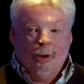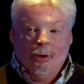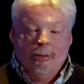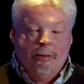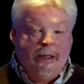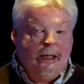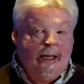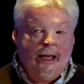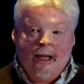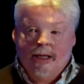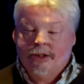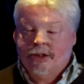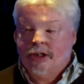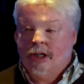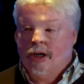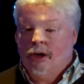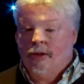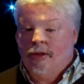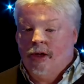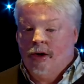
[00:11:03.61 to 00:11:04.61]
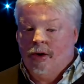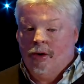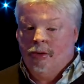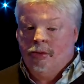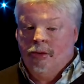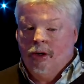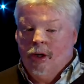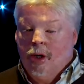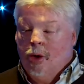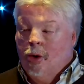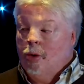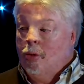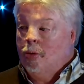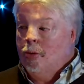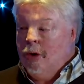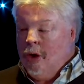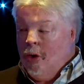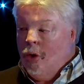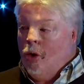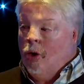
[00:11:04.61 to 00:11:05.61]
Nobody gets it on their own.
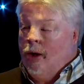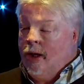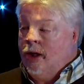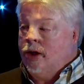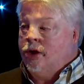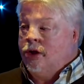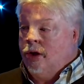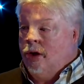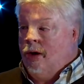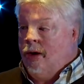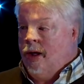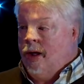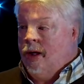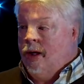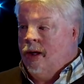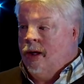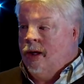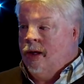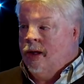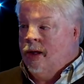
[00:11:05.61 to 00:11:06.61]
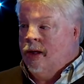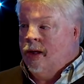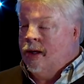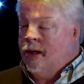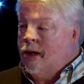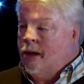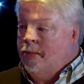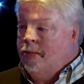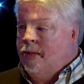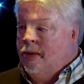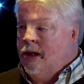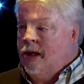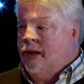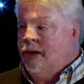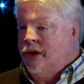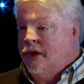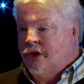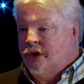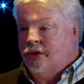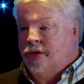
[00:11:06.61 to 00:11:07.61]
We all enjoy the
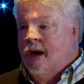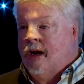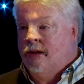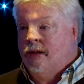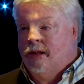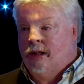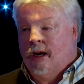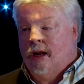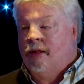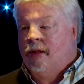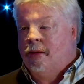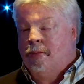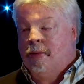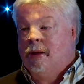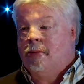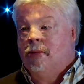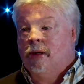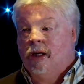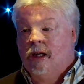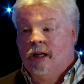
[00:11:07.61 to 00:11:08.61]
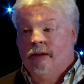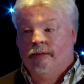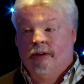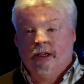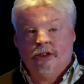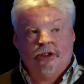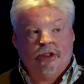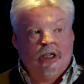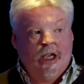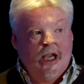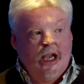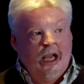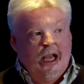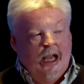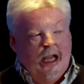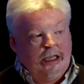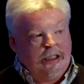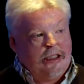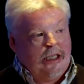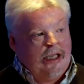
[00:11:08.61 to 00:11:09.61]
company and the strength that other people give us.
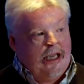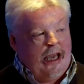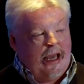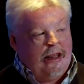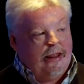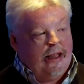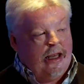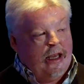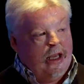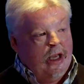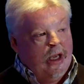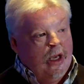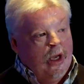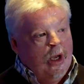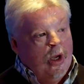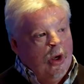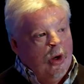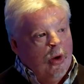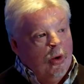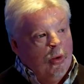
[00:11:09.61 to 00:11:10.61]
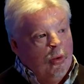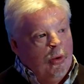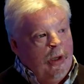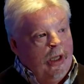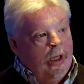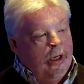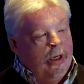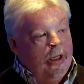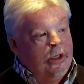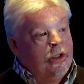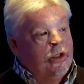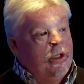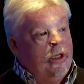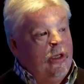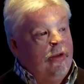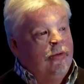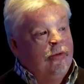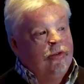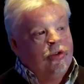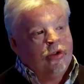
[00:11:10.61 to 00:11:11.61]
And together, we can
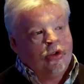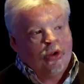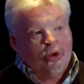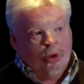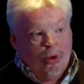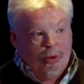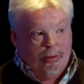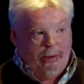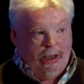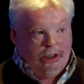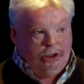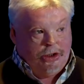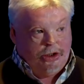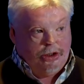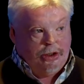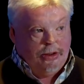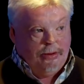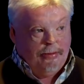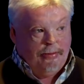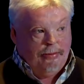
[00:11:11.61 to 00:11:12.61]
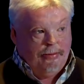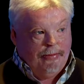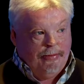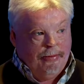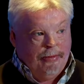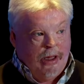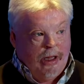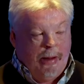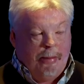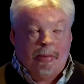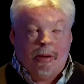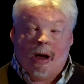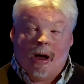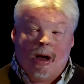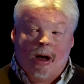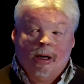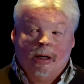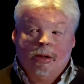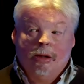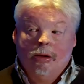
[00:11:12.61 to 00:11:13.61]
achieve so much.
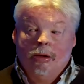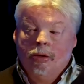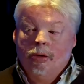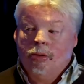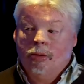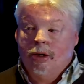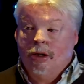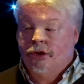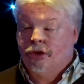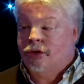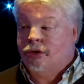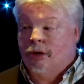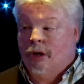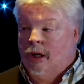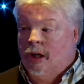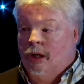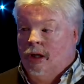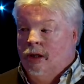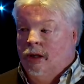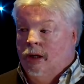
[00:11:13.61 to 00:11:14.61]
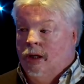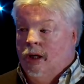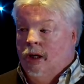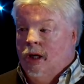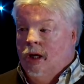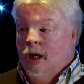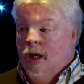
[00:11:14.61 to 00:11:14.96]
Apart, we struggle.